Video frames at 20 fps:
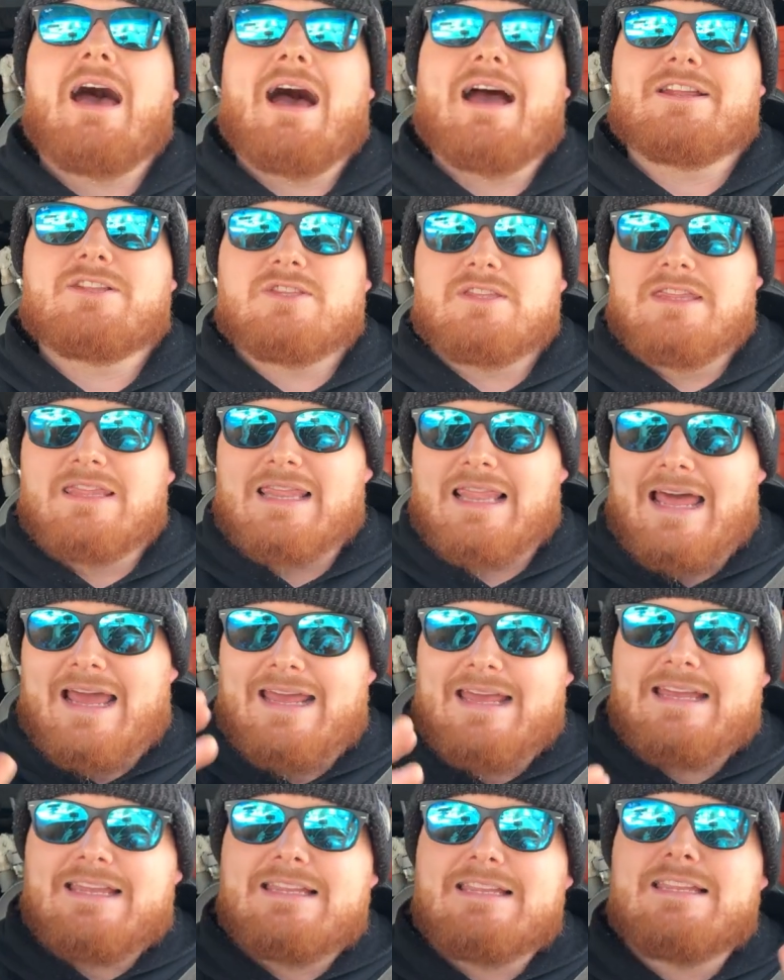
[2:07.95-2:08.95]
I
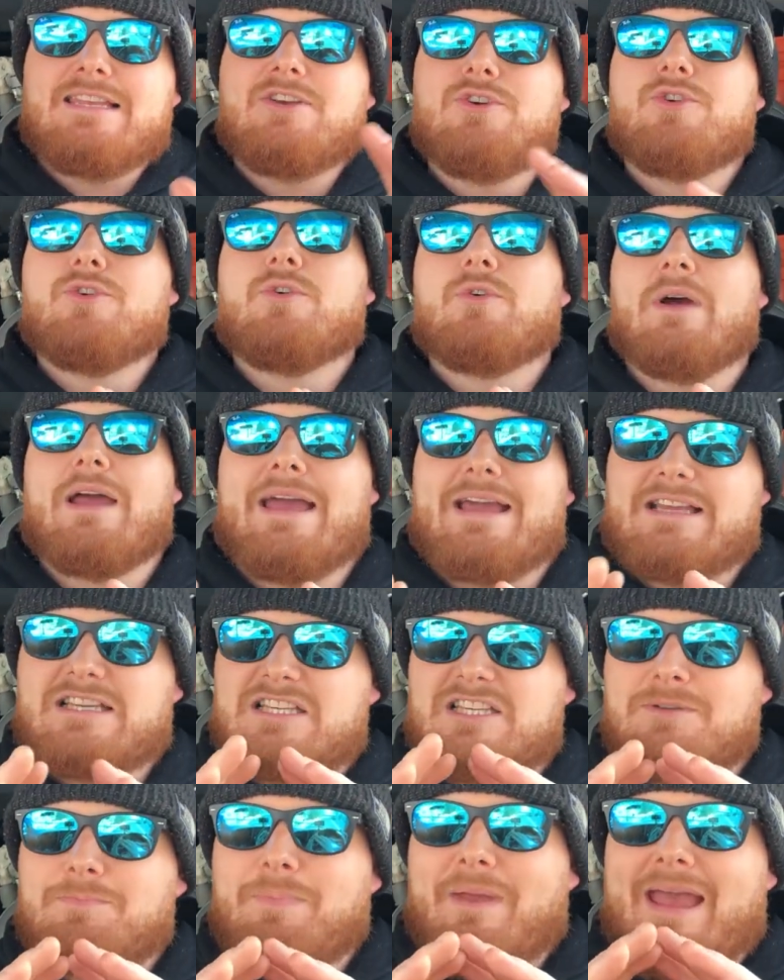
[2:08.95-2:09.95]
like to
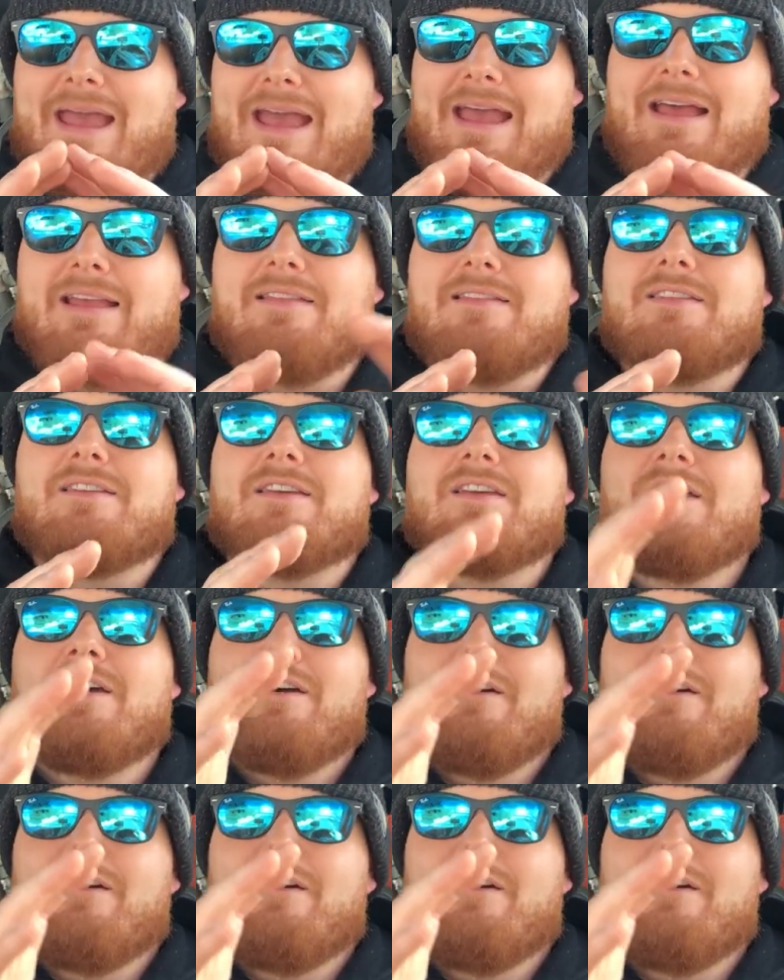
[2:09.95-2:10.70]
expand